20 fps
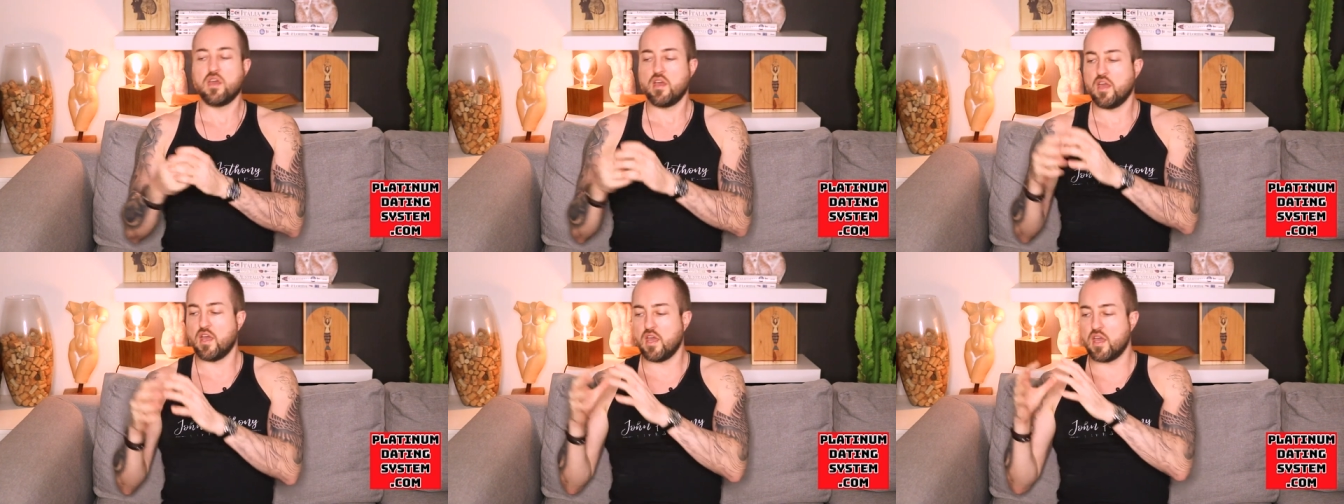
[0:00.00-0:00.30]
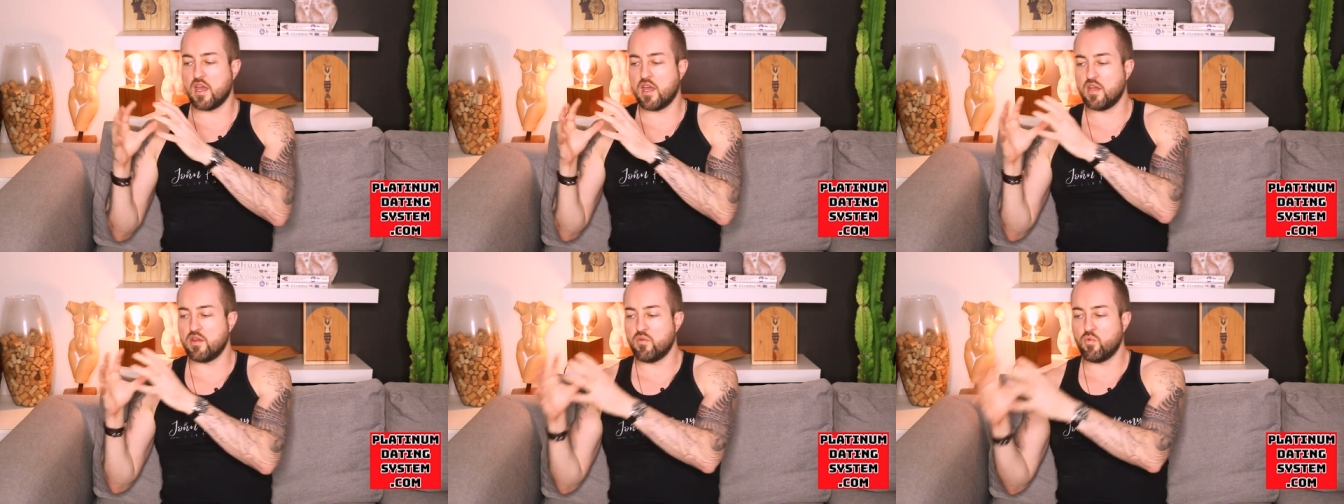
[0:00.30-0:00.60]

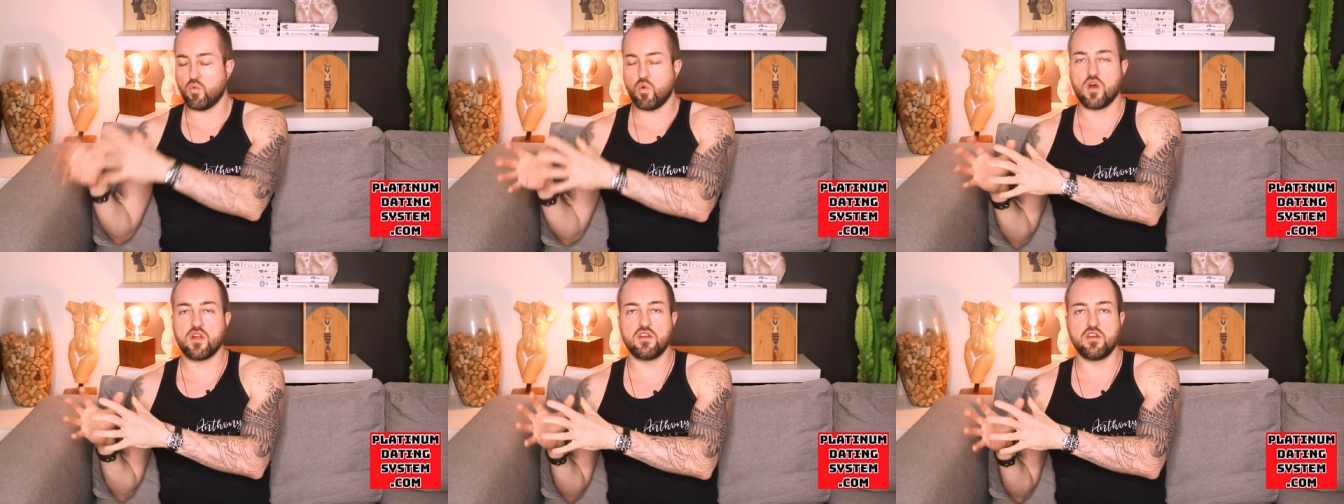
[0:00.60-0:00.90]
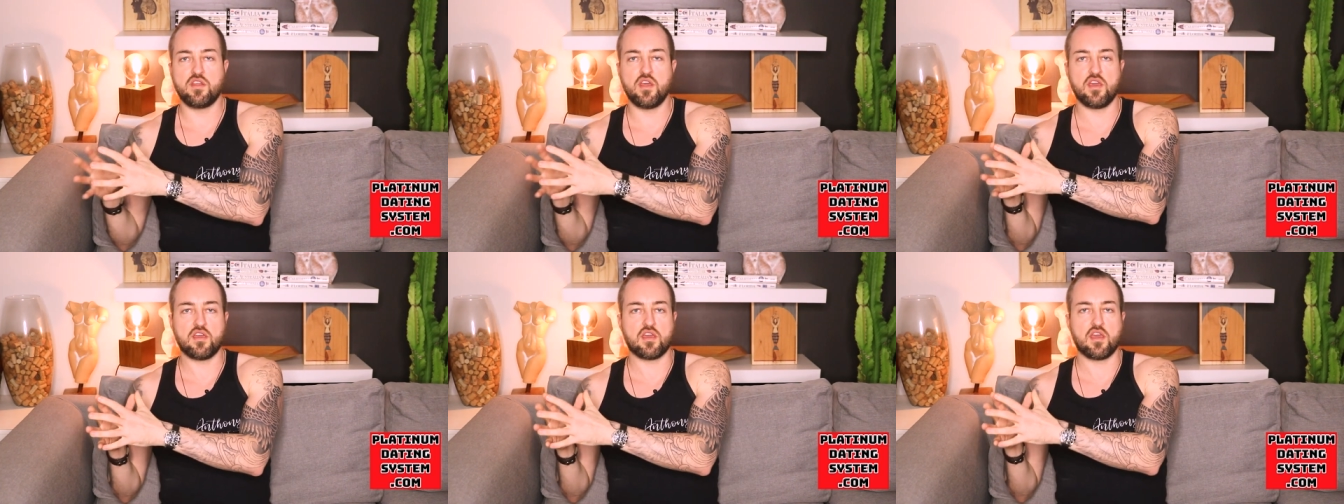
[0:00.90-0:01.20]
and
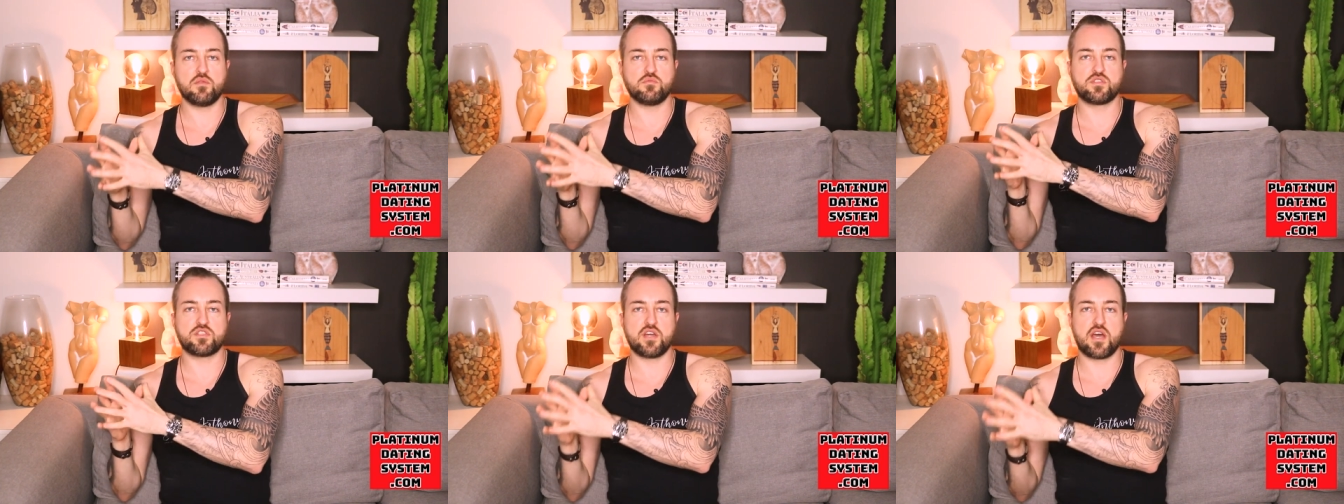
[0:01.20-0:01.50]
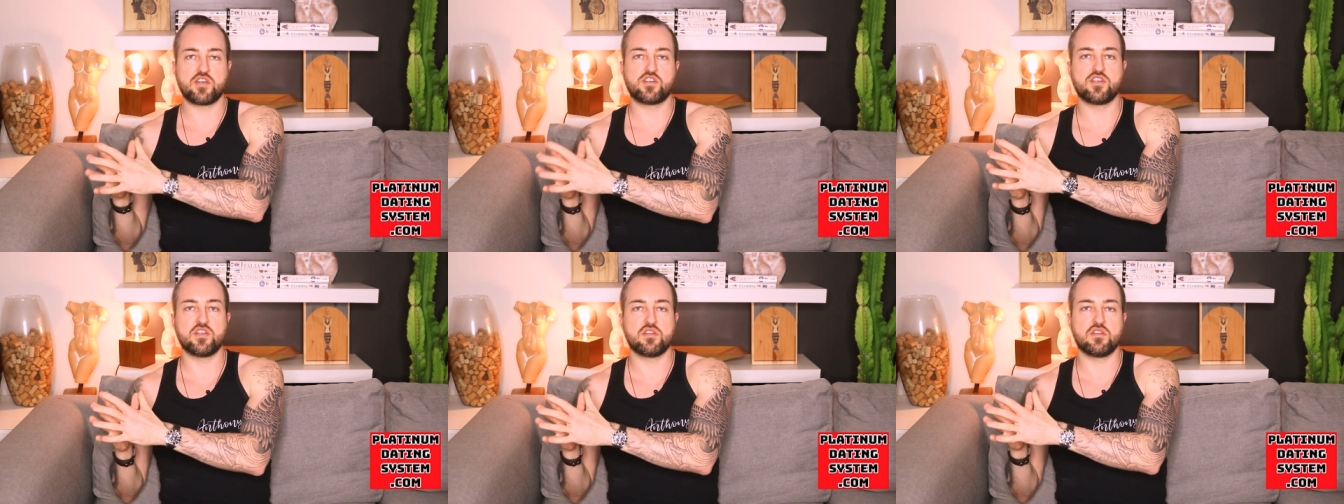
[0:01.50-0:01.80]
one day game
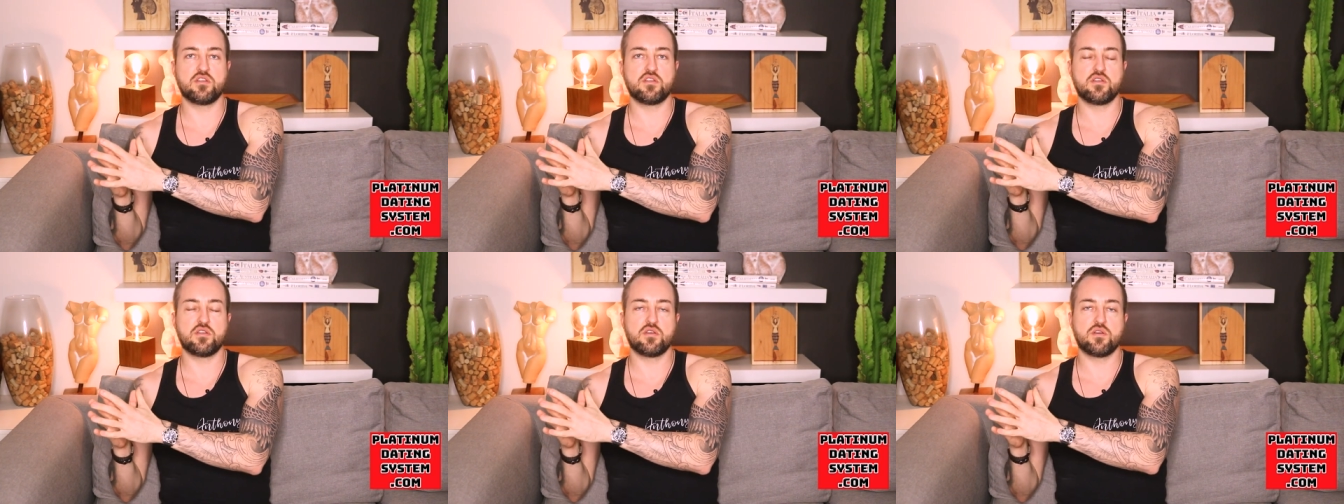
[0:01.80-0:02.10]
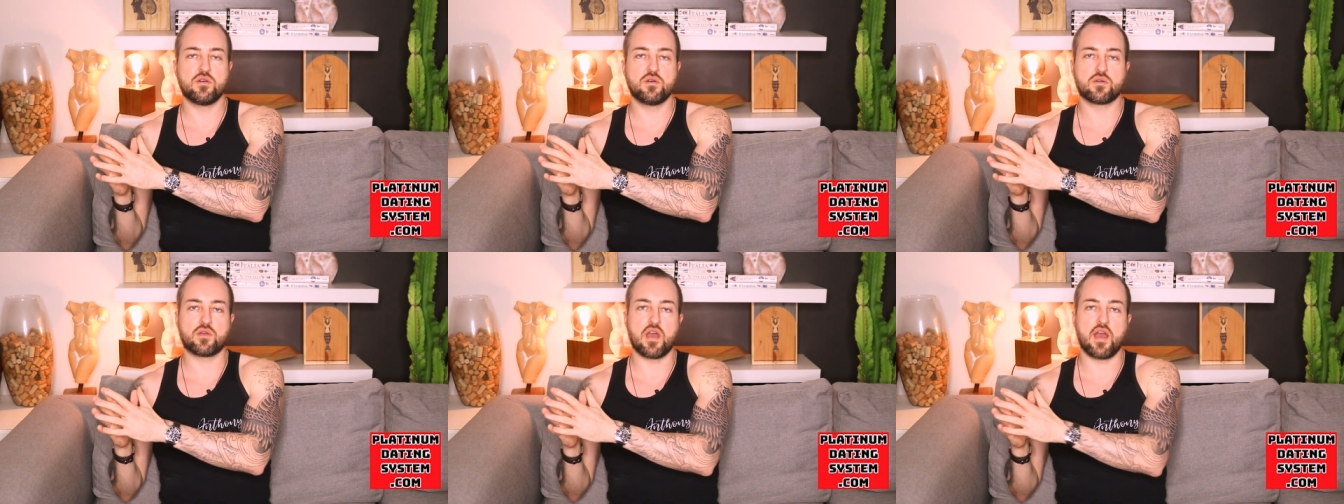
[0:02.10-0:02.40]
session.
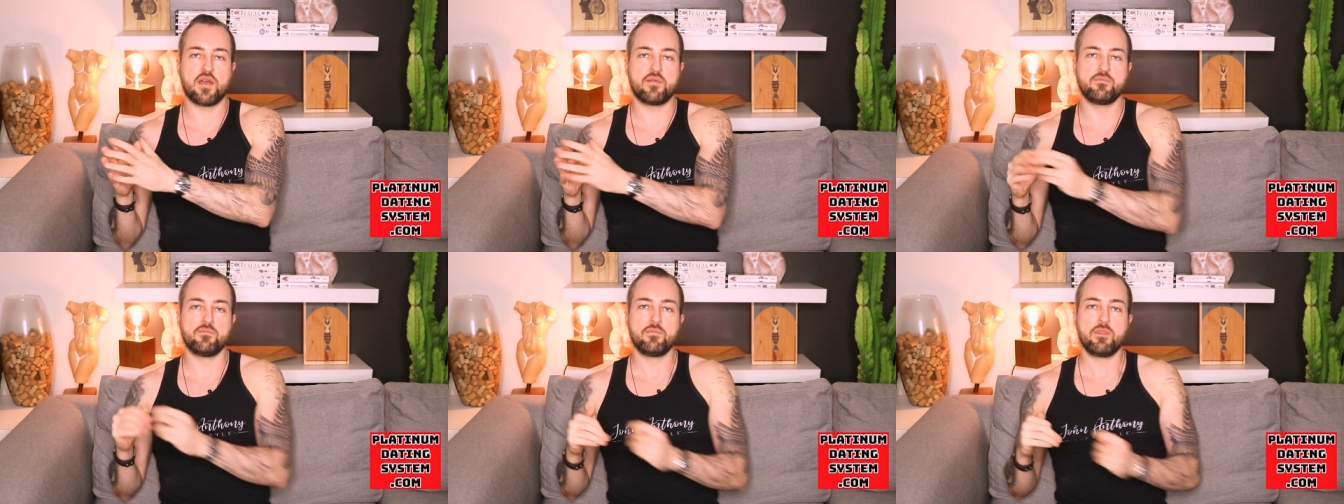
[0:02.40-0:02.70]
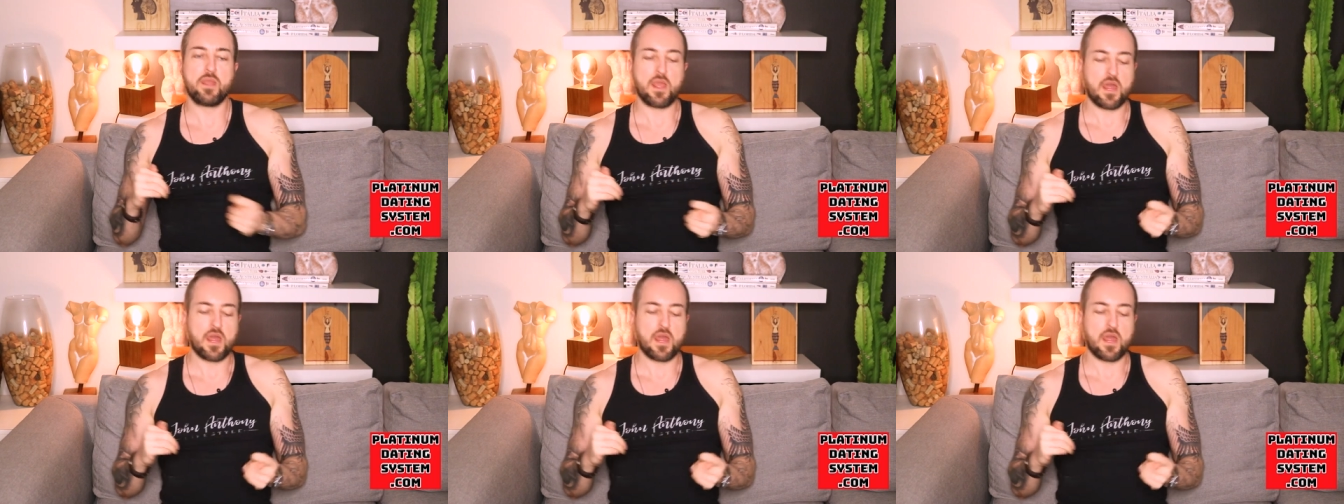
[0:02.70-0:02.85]
Okay,